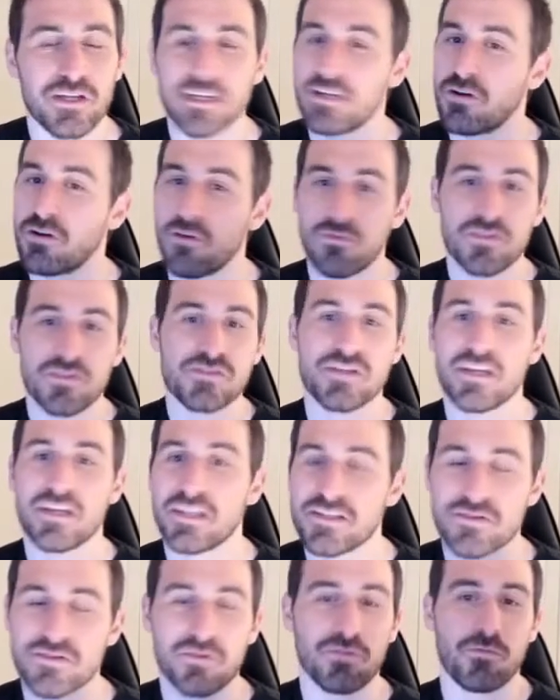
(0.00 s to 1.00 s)
If there's any
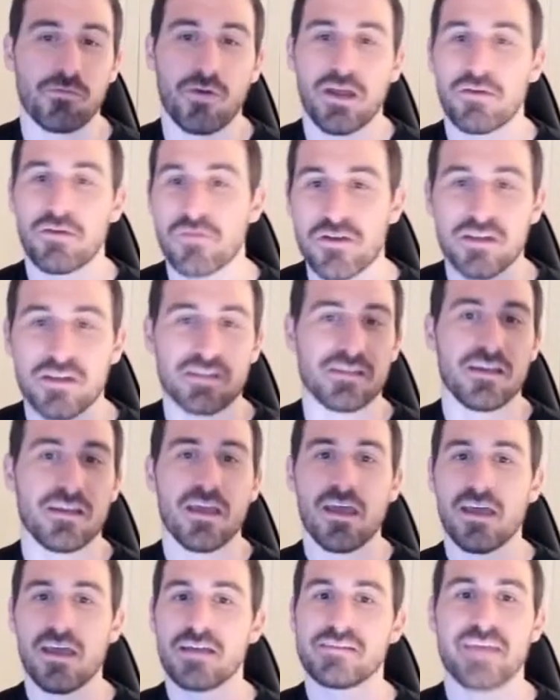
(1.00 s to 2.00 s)
sort of way where you can
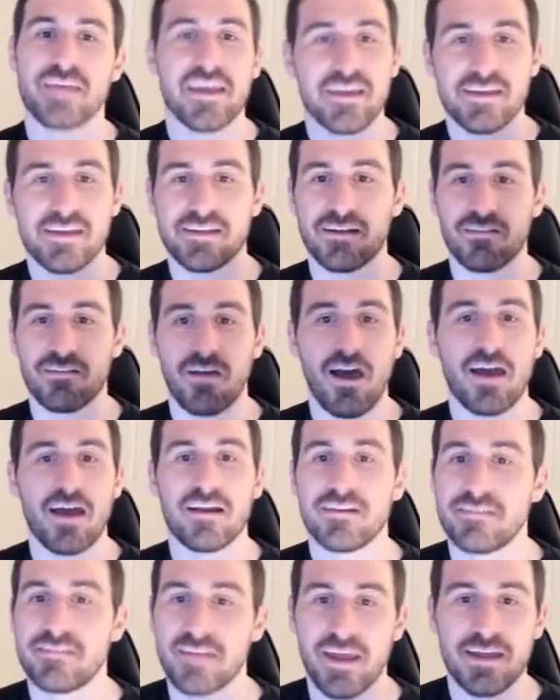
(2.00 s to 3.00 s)
take in a lot
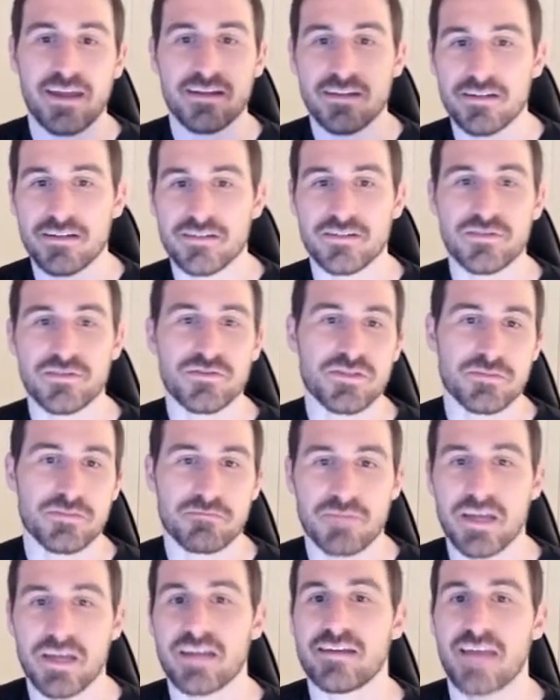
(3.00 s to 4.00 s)
of data and do some
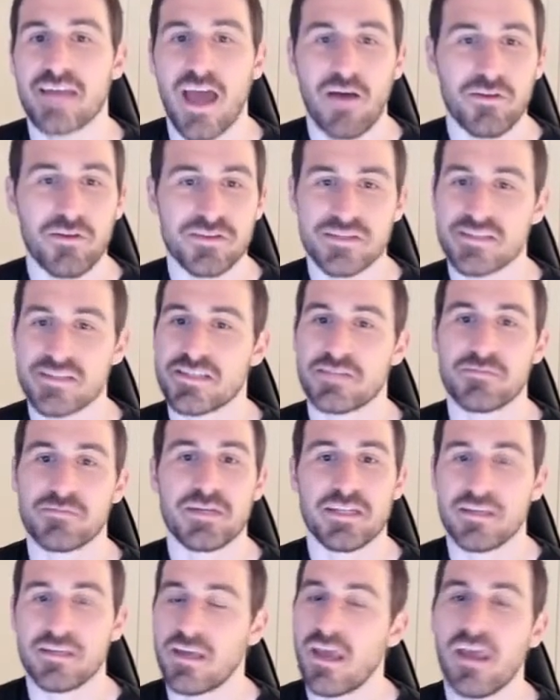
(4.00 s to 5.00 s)
big analysis,
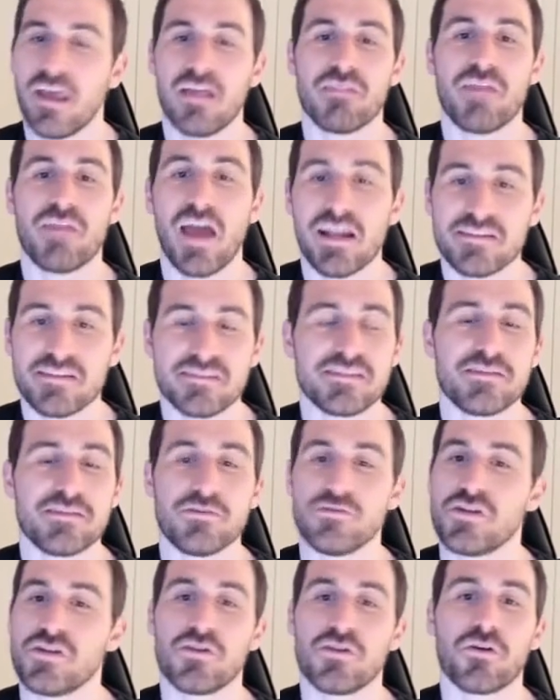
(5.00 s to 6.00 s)
that's
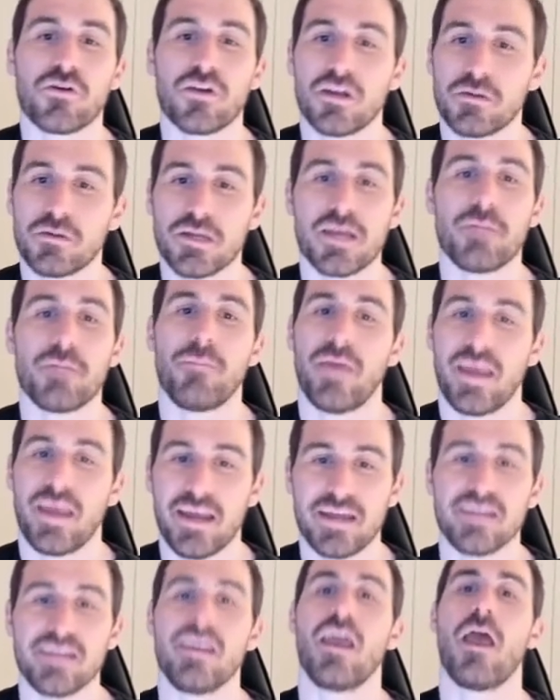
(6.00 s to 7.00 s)
huge, and you're going to get
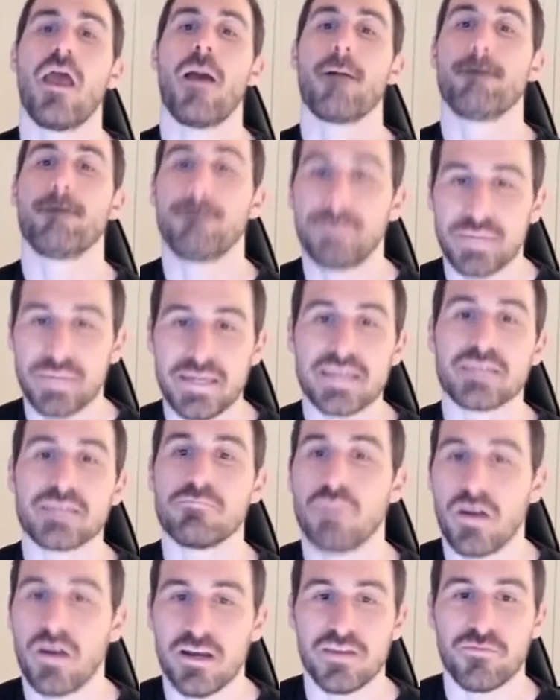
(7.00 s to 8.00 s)
paid big
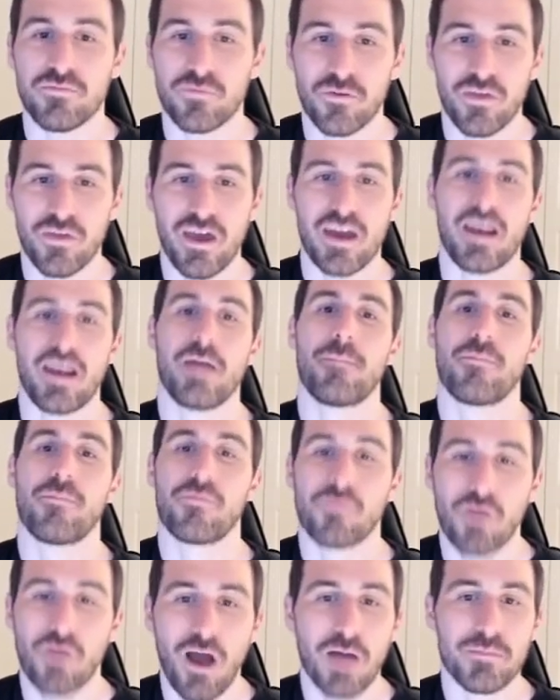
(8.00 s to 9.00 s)
money for that, I
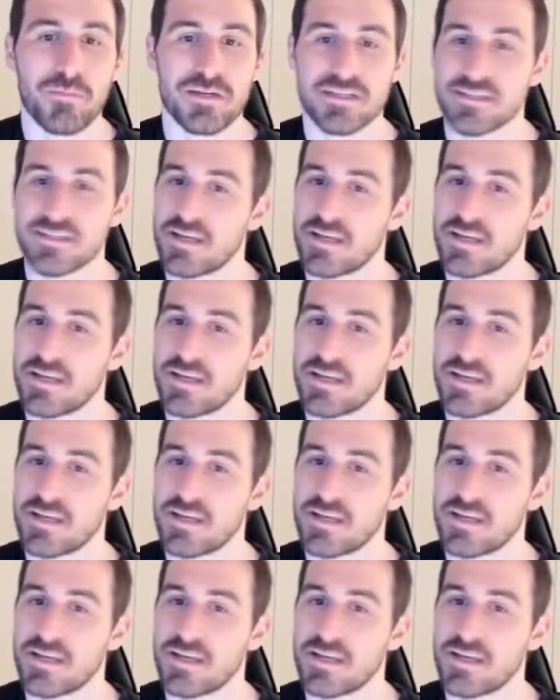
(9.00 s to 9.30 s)
promise.